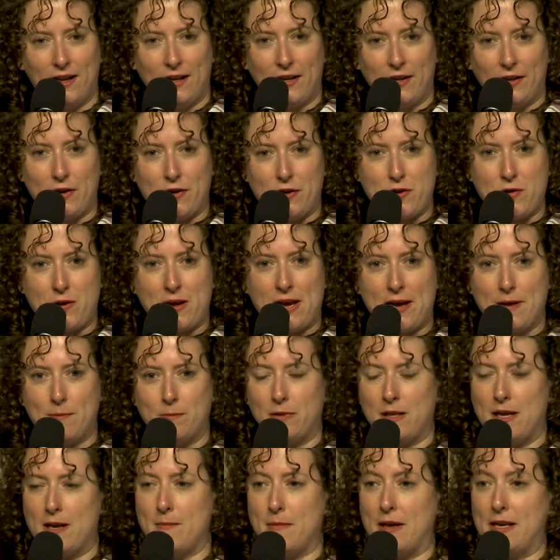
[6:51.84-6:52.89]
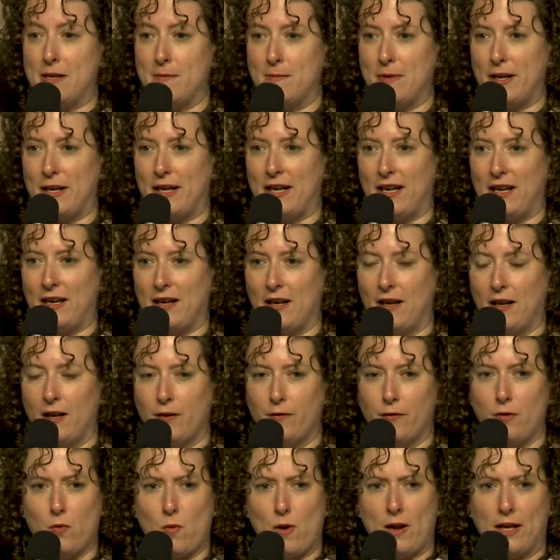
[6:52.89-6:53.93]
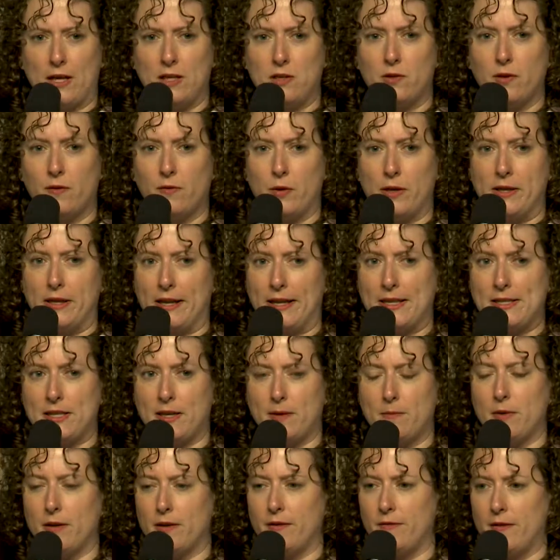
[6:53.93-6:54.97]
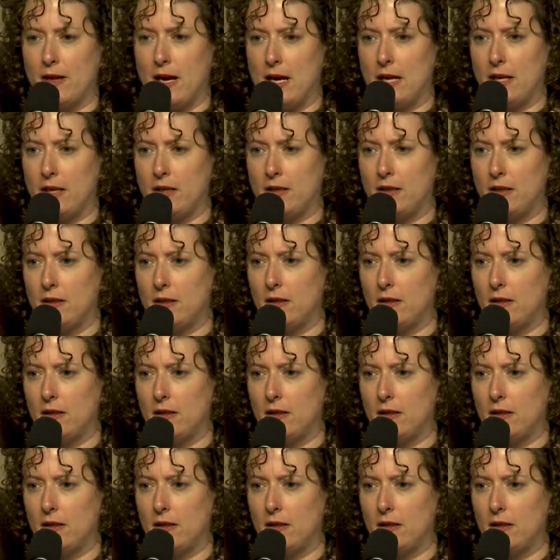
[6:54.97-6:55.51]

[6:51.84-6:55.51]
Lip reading: So you can't blame anybody for wanting to avoid the stigma of that.